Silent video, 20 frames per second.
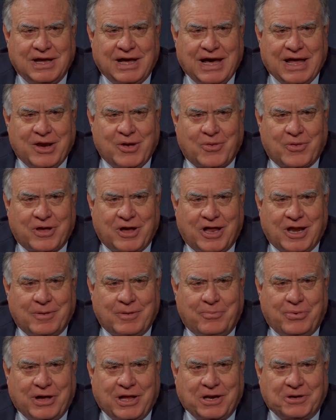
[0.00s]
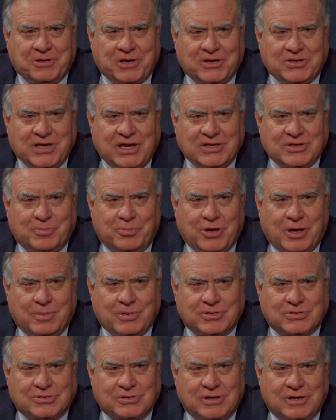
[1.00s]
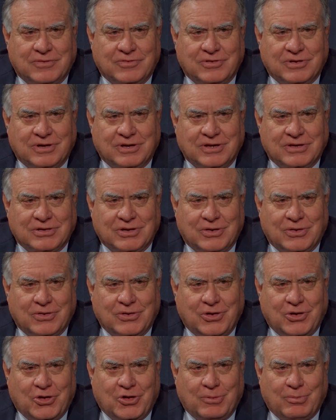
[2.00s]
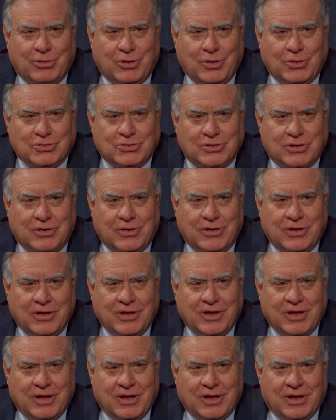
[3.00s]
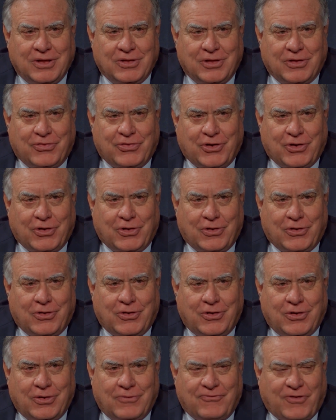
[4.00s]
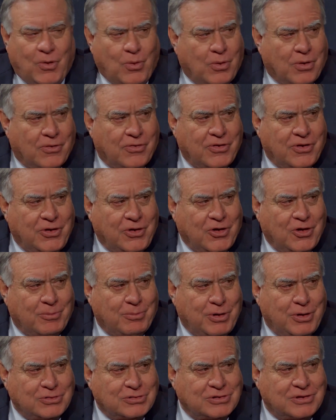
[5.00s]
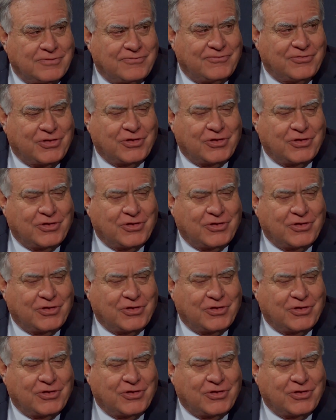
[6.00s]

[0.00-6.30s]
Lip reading: I don't call him a politician; he's a public servant. So, Young Boozer the fourth. Young Boozer the